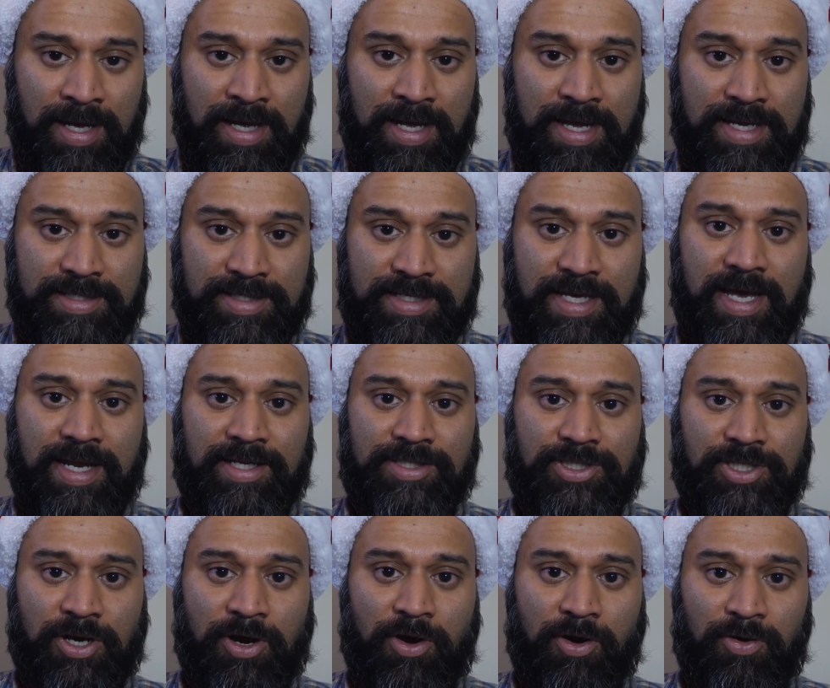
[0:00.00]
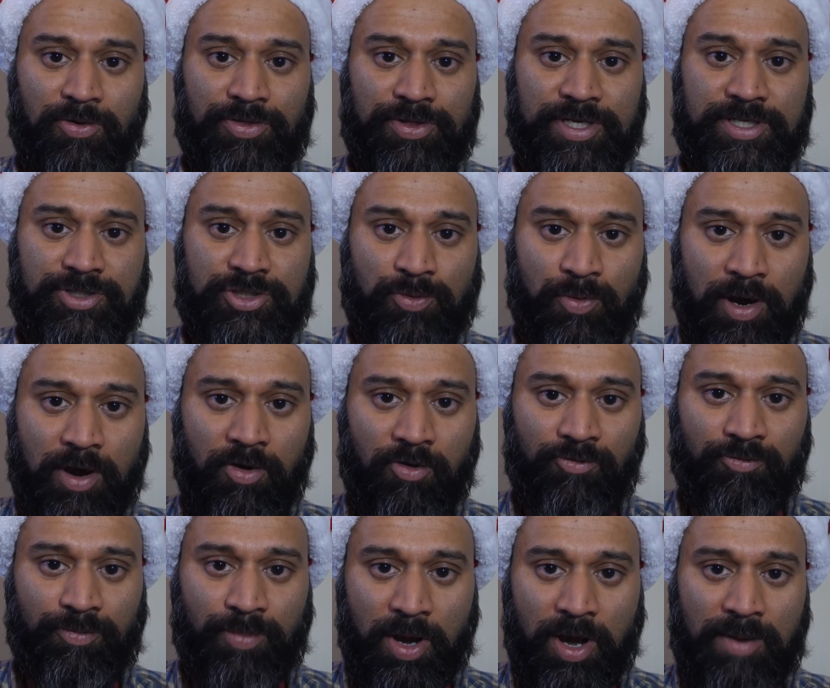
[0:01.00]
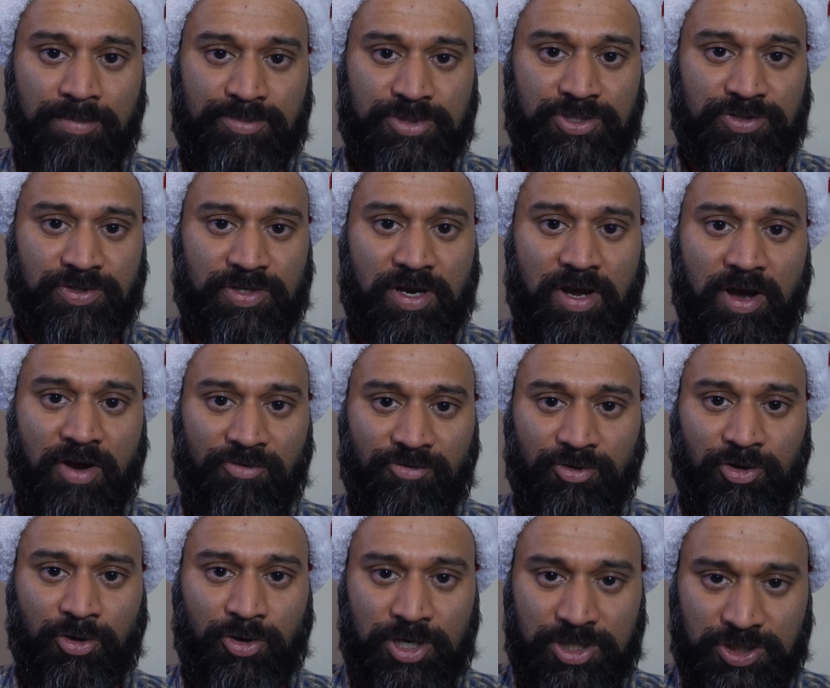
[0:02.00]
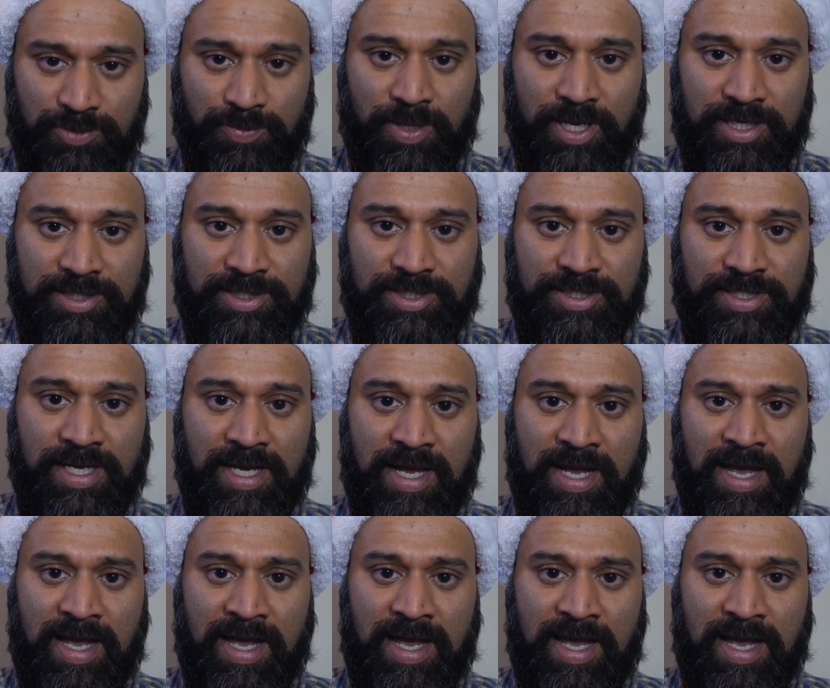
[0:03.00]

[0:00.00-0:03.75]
is that it's called The 12 Pups of Christmas,